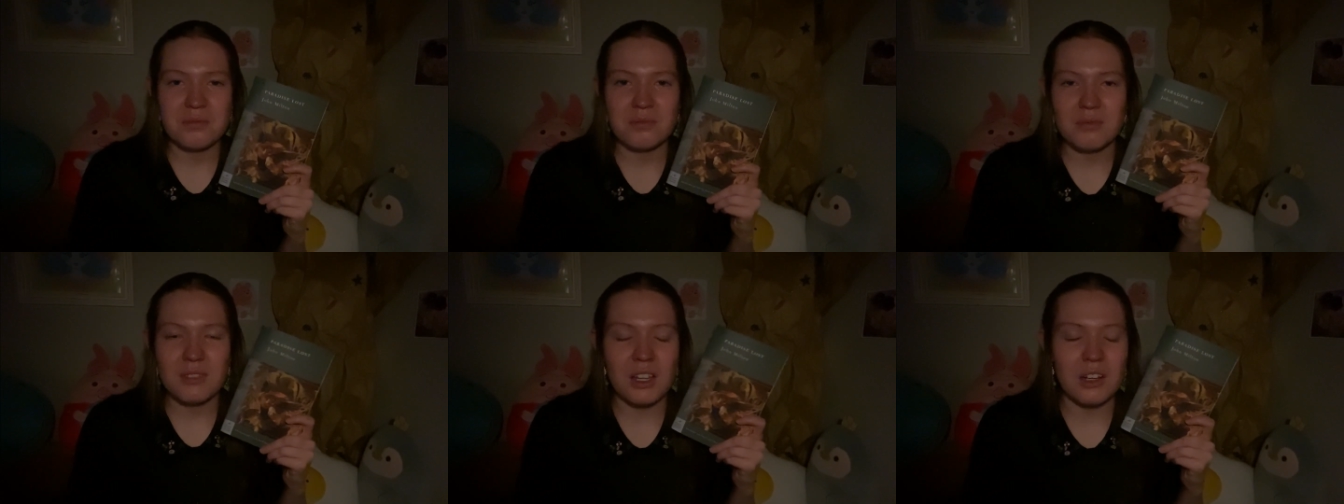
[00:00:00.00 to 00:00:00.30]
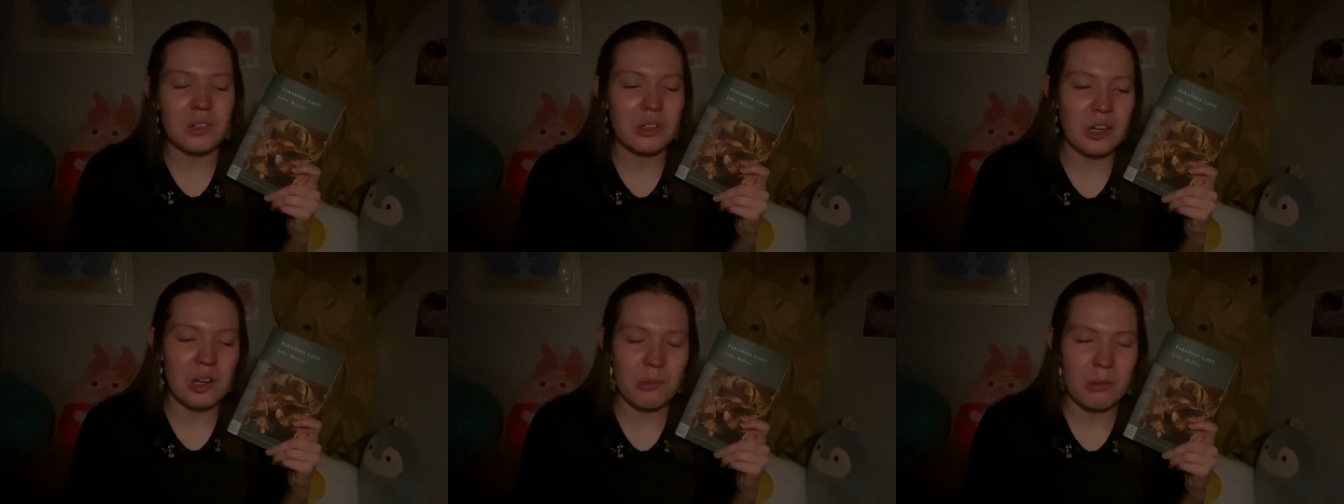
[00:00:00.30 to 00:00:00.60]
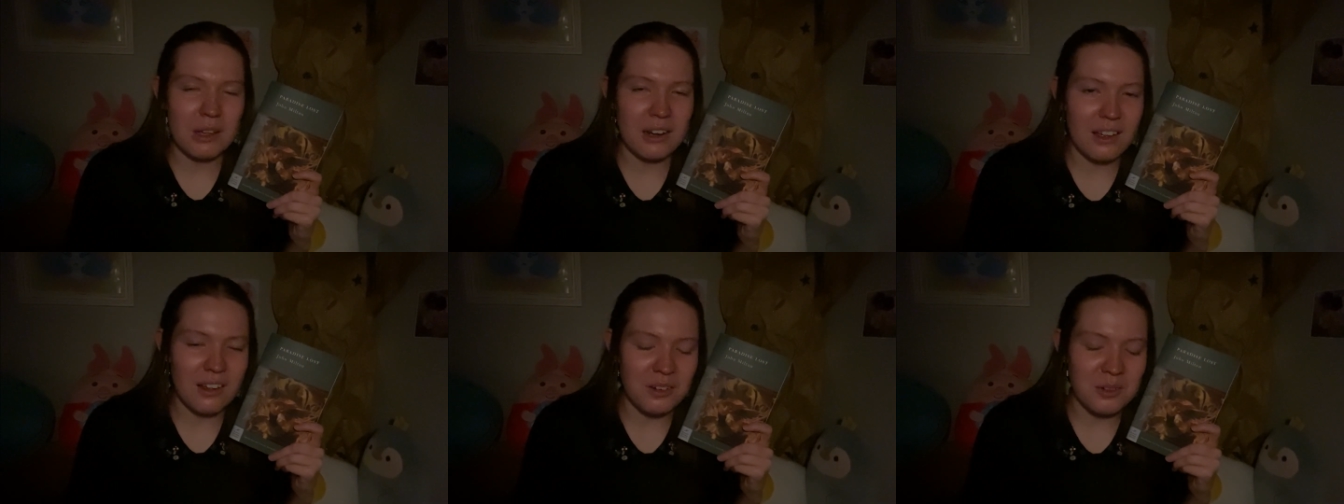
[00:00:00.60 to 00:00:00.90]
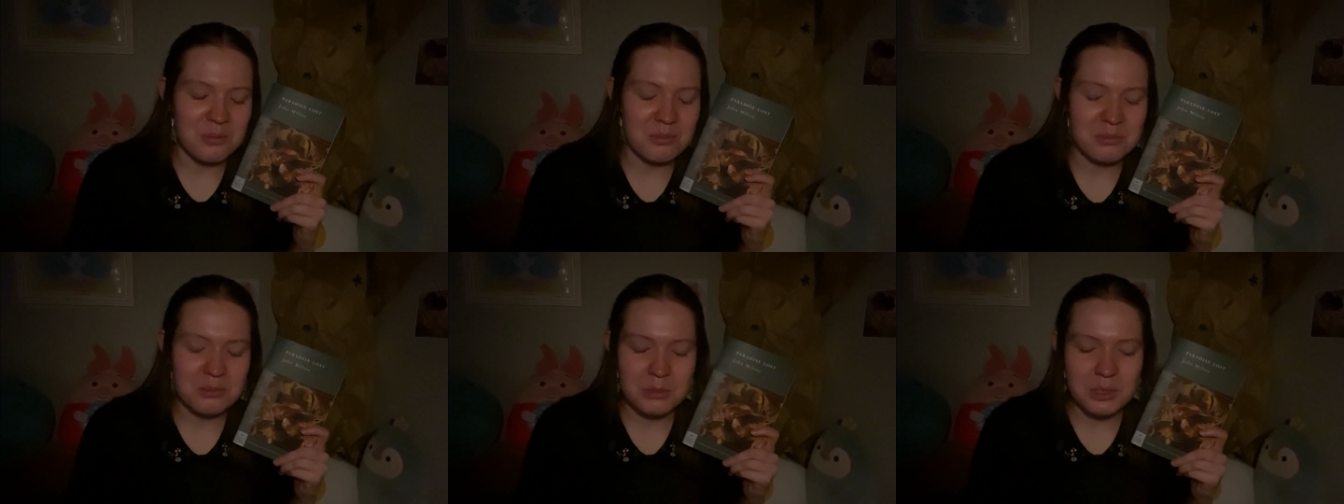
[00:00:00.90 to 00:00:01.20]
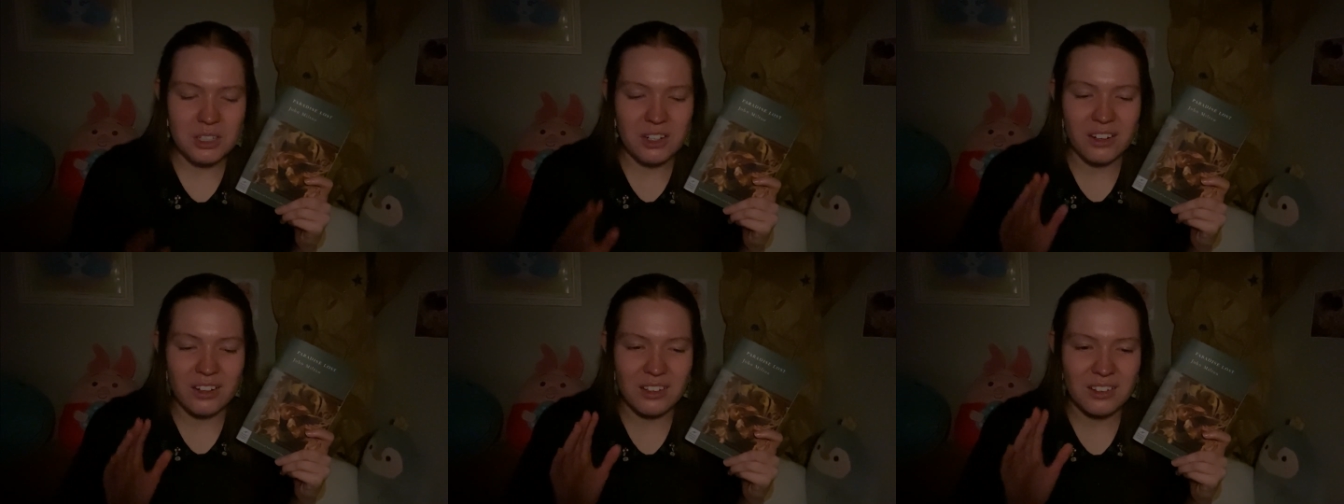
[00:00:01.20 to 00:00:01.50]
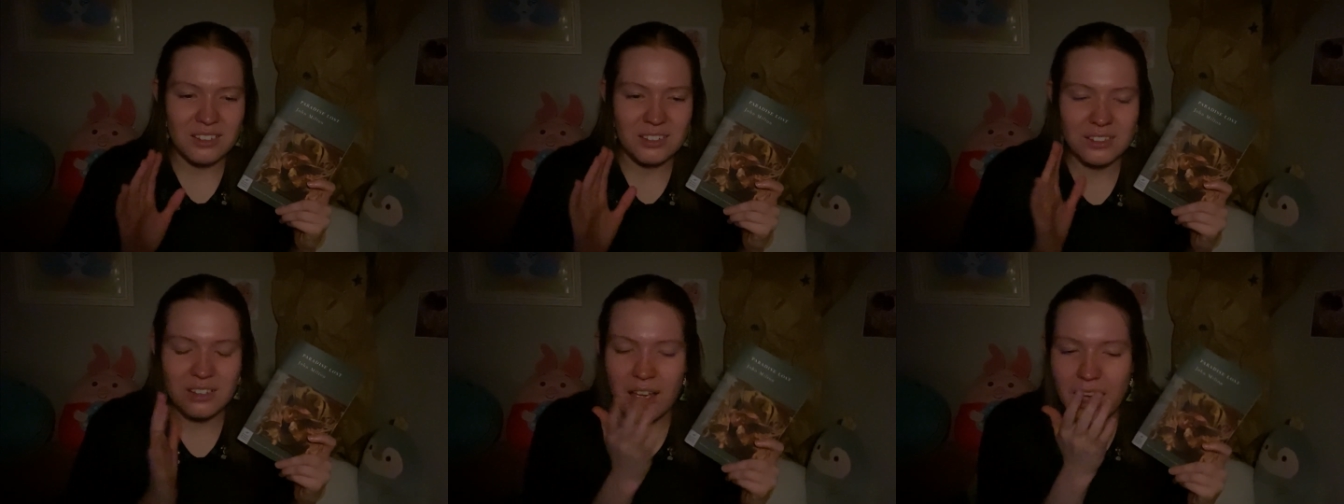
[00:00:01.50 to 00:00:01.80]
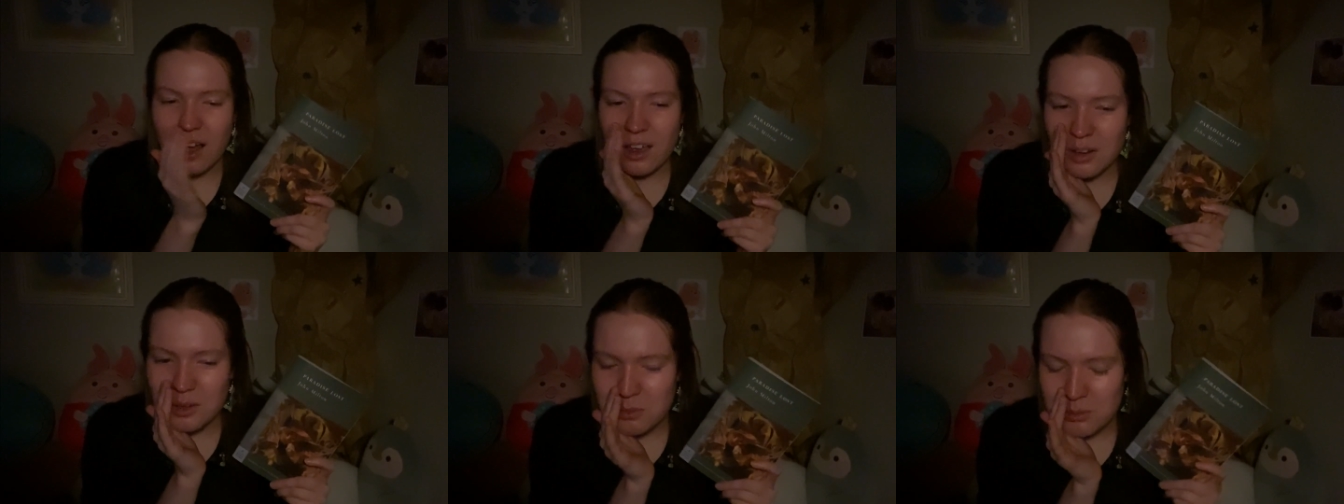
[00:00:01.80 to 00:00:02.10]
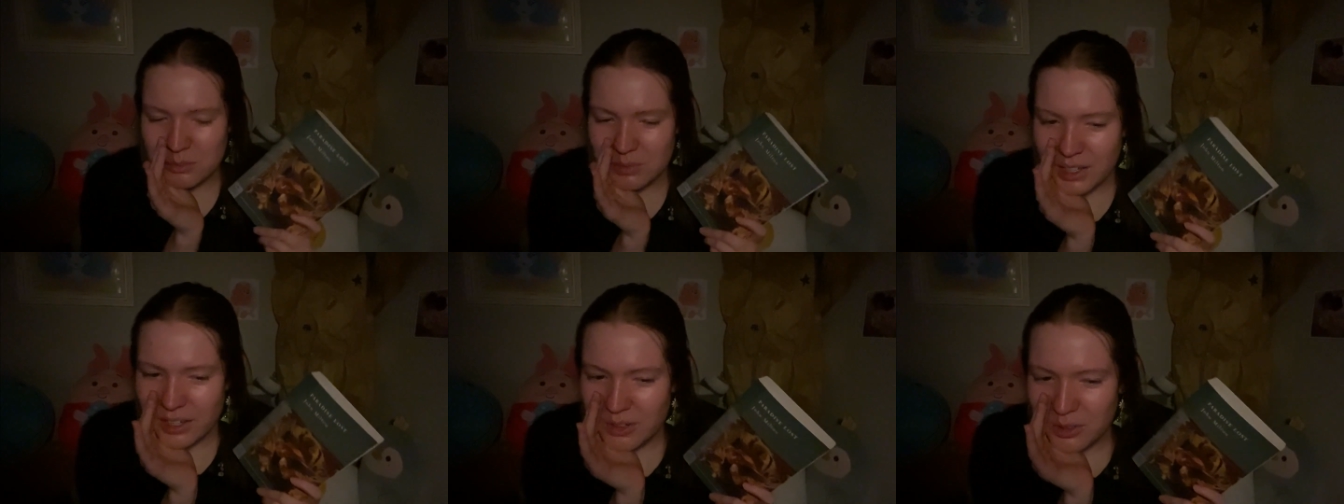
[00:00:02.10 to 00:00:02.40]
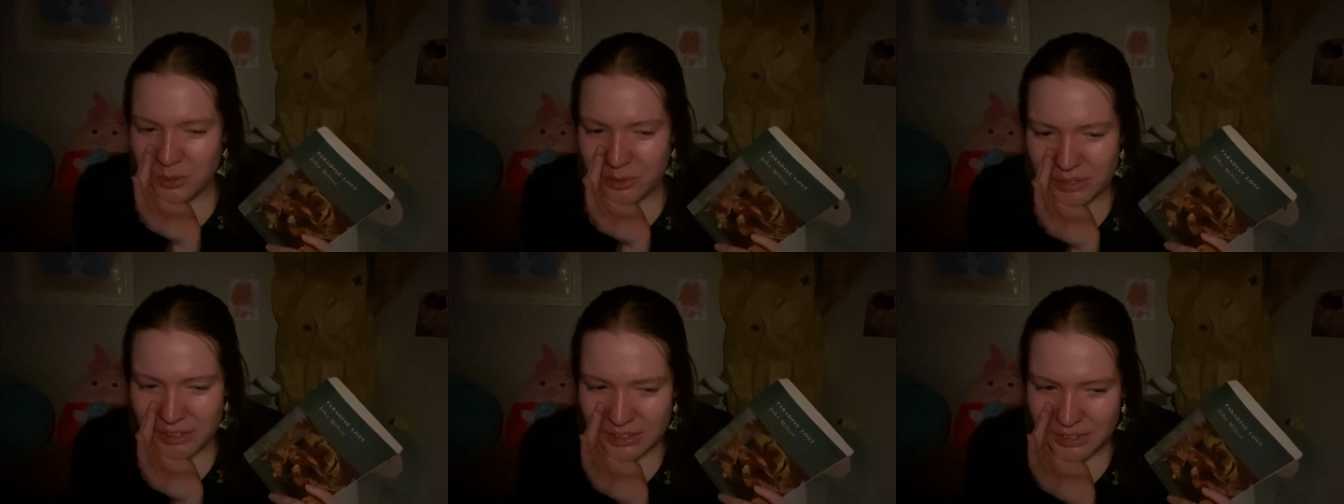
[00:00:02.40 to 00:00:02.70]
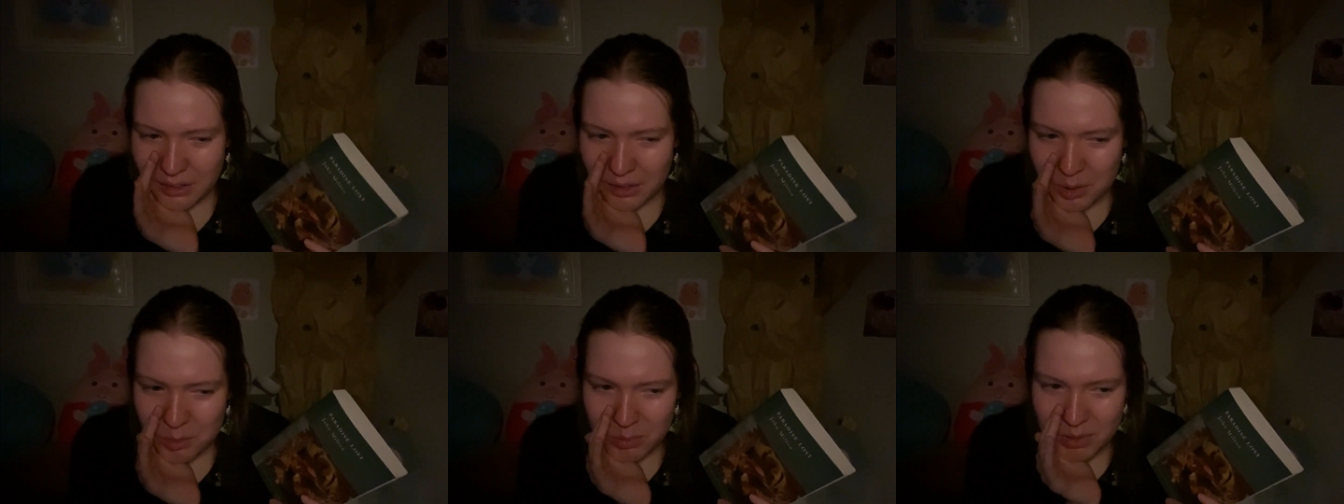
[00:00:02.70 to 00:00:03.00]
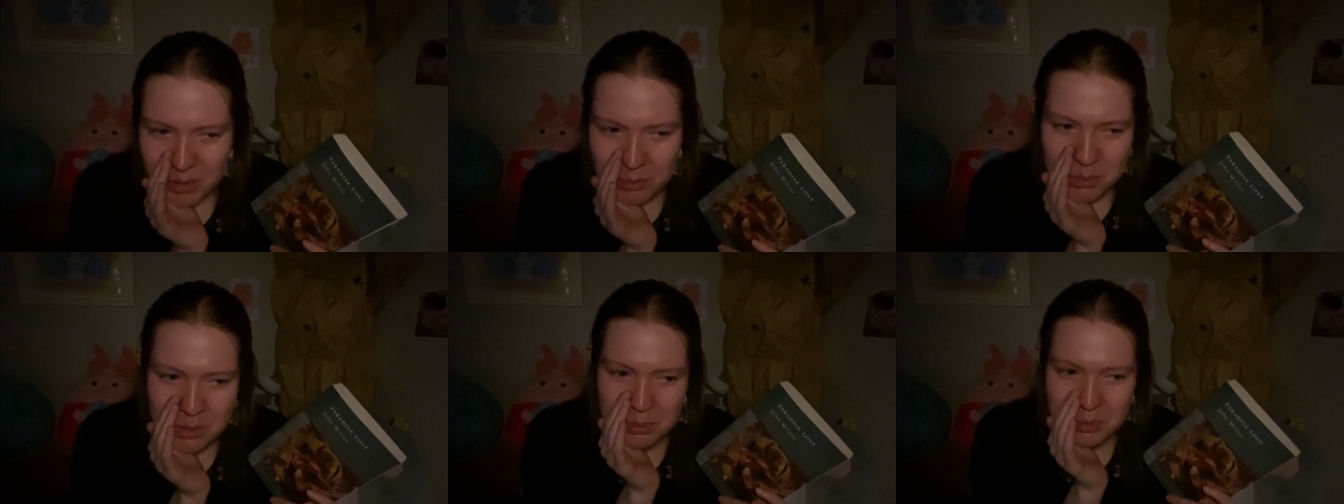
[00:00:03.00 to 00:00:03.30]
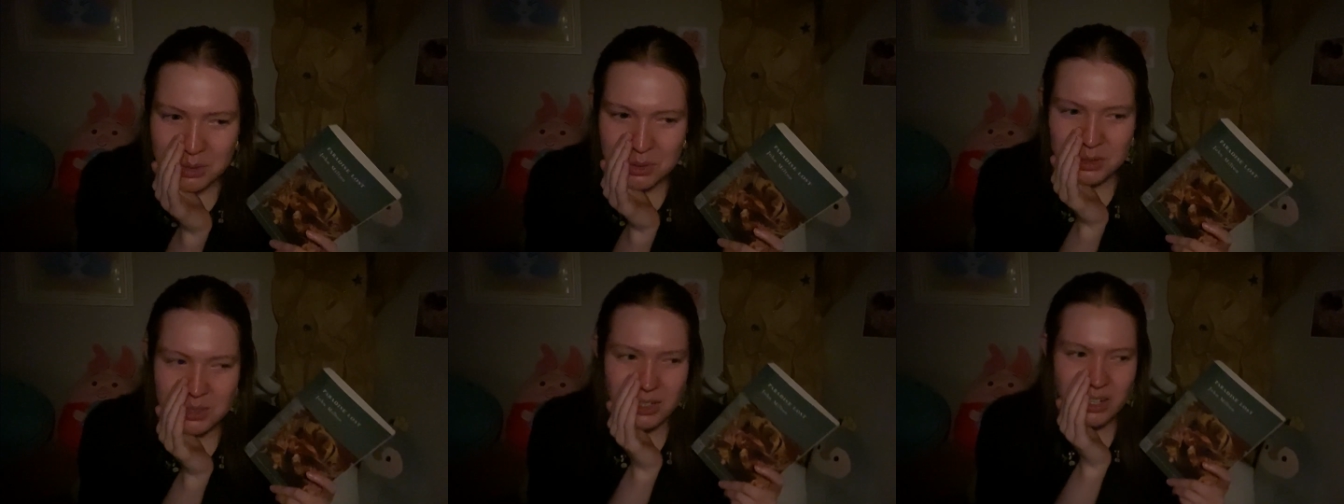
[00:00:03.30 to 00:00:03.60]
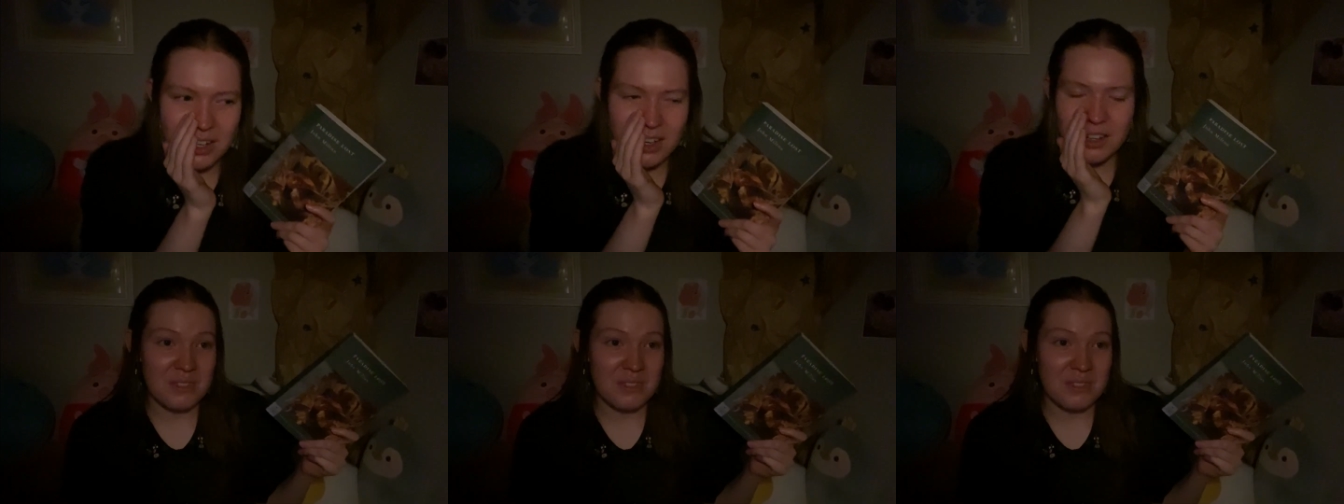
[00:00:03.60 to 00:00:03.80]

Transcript: I don't care about Adam. Sorry. Adam, I don't really care about him. I'm so sorry.